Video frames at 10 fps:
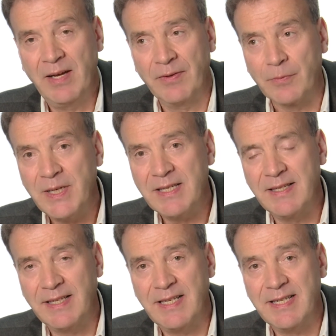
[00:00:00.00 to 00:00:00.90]
The reason
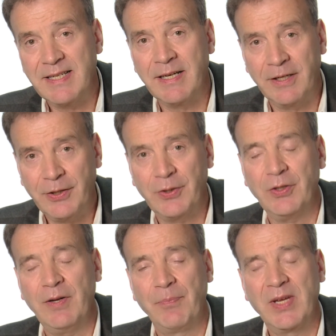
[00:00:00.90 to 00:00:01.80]
that it is
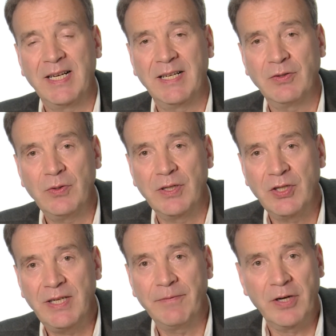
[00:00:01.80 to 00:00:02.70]
harder uh, to
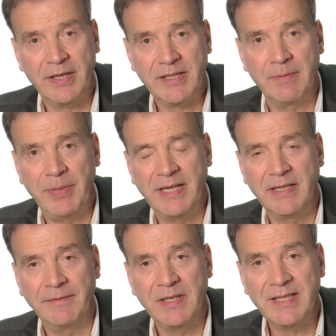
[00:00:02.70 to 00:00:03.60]
achieve cost
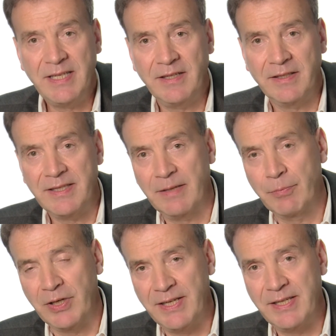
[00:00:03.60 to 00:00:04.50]
competitiveness here is that
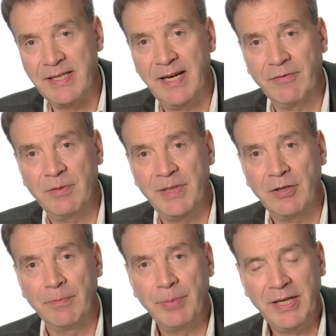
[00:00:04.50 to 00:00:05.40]
prices have to be
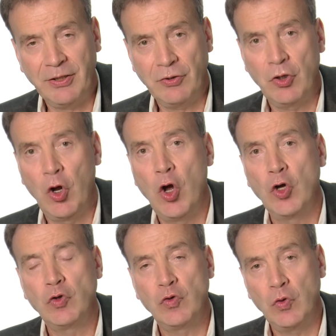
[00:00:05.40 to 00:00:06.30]
compared
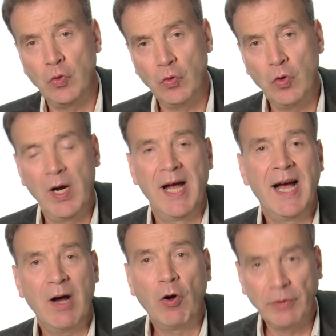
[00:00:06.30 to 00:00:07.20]
to
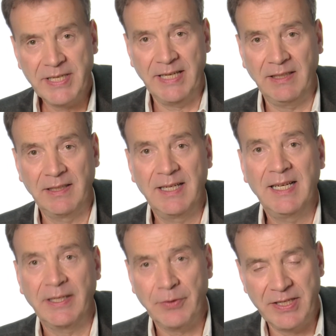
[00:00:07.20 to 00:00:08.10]
wholesale
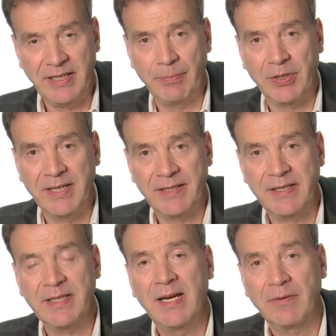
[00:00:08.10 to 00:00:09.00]
electricity
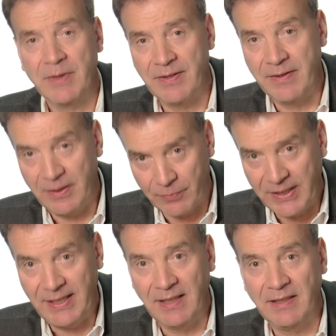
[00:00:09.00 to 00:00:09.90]
prices rather than
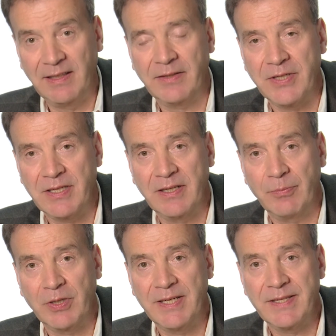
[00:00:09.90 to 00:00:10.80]
retail electricity
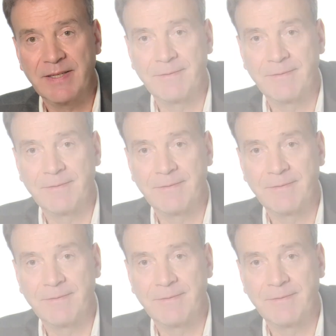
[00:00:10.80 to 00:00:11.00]
prices.